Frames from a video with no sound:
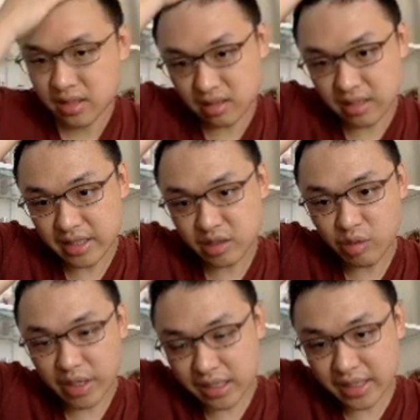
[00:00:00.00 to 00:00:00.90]
So let's
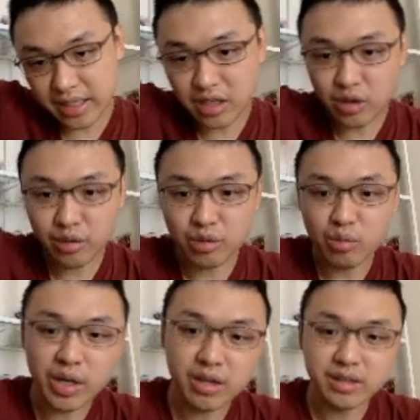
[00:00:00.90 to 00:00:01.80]
quickly go through
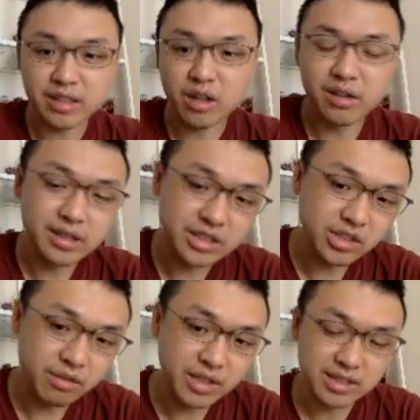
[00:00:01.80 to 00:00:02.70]
what are each
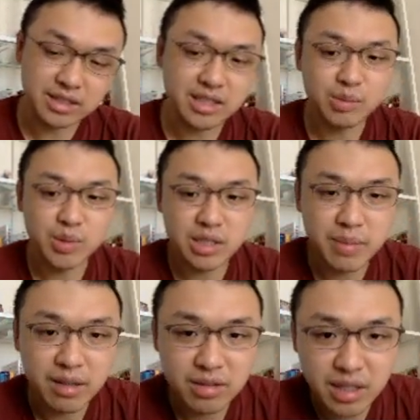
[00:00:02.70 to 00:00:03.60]
of these assessments
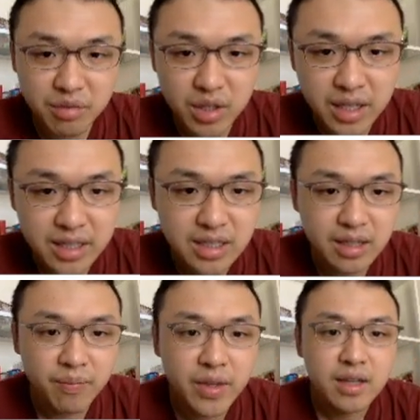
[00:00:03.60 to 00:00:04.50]
about to give you an
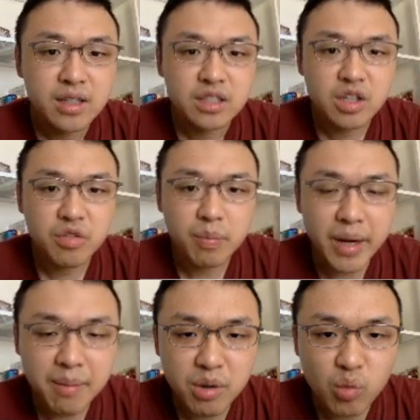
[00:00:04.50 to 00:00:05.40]
idea. So for
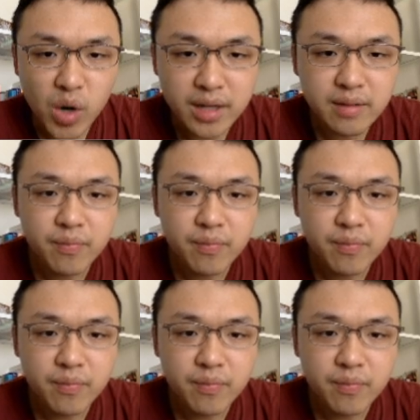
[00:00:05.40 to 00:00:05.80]
paper 1,